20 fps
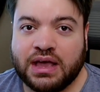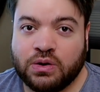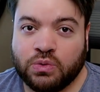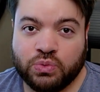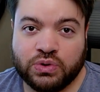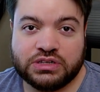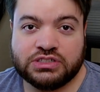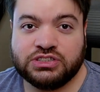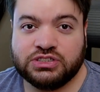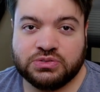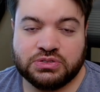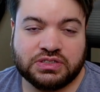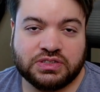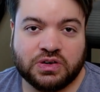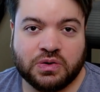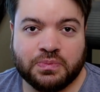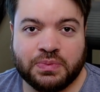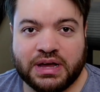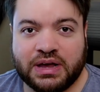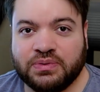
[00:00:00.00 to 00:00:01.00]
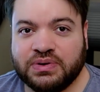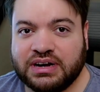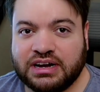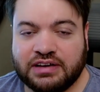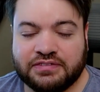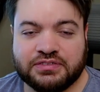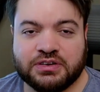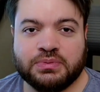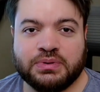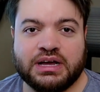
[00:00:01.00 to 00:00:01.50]
Would you still buy one
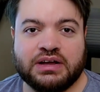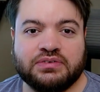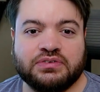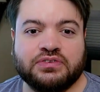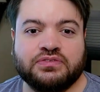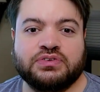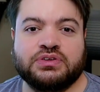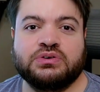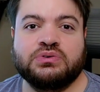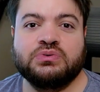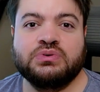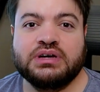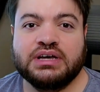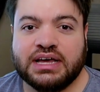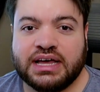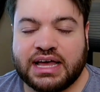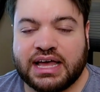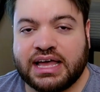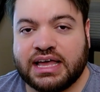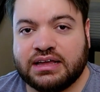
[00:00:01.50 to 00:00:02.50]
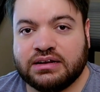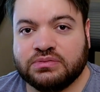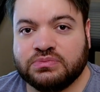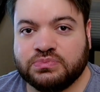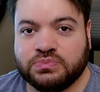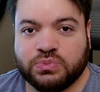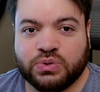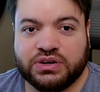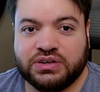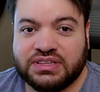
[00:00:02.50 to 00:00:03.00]
after my review?
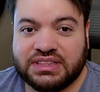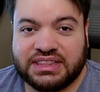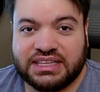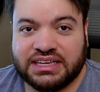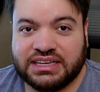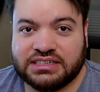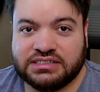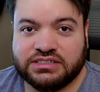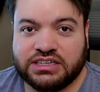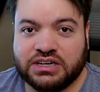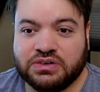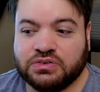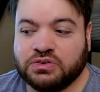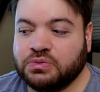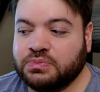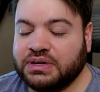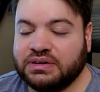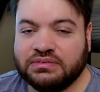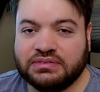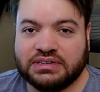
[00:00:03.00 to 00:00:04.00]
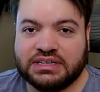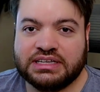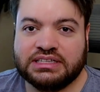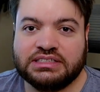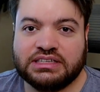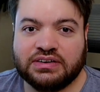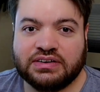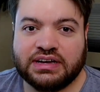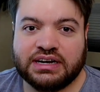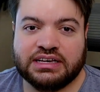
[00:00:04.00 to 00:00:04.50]
And what do you think in general about
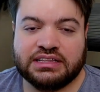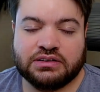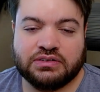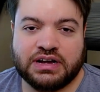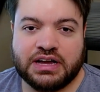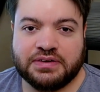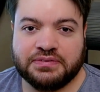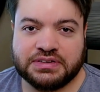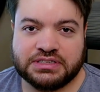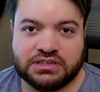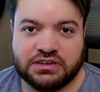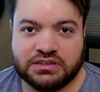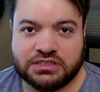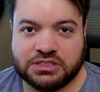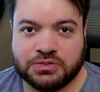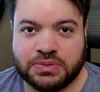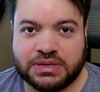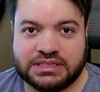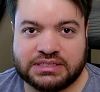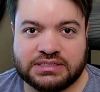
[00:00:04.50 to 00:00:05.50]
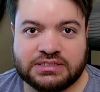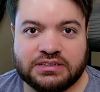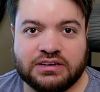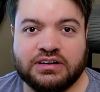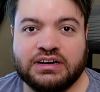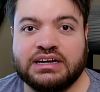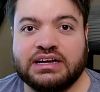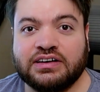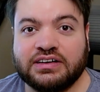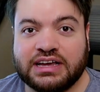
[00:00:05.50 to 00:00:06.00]
Intel getting in the graphics card space? All
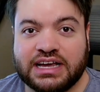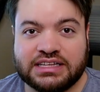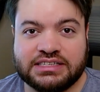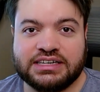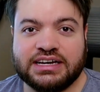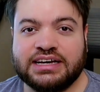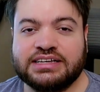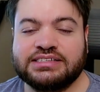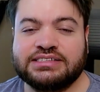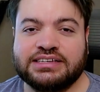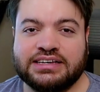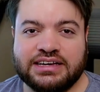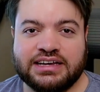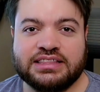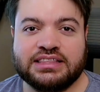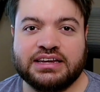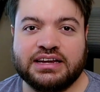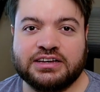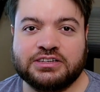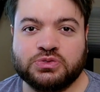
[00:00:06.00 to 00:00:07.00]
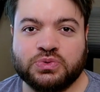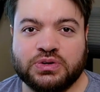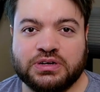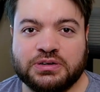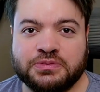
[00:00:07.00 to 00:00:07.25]
right, I'll catch you guys in the next one.